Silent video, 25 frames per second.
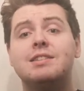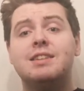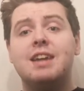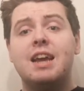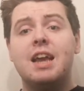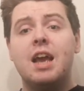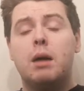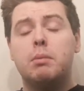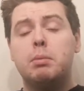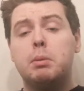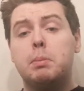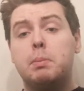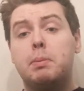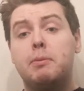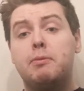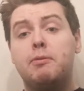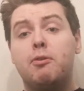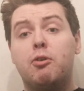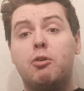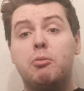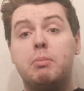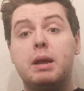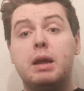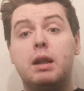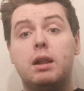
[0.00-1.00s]
Today I'll be
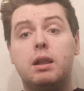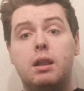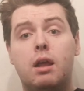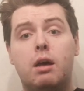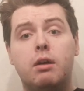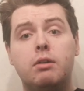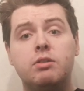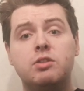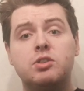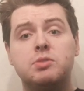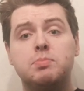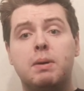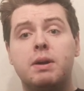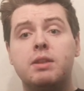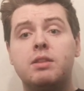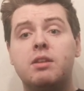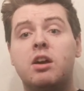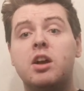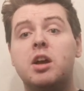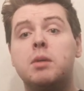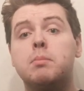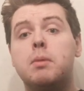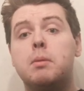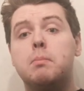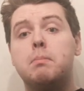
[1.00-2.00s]
performing Lungs by
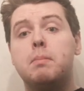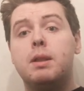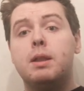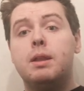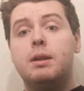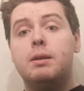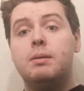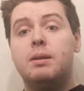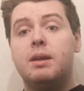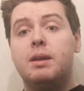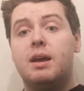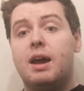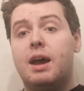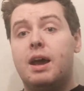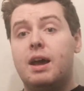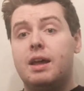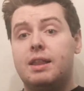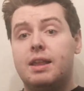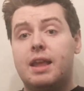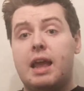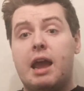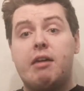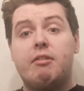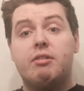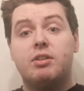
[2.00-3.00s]
Duncan, Macmillan,
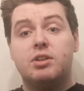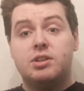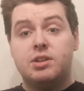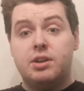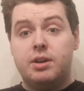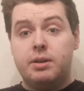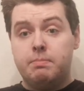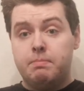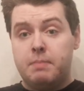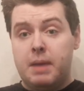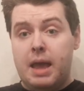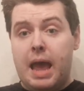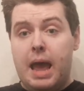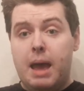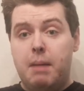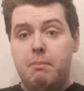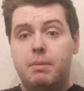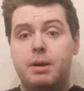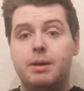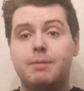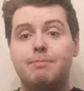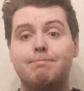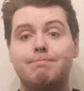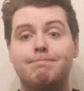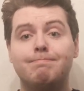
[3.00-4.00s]
the character
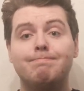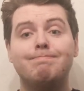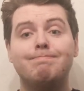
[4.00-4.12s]
M.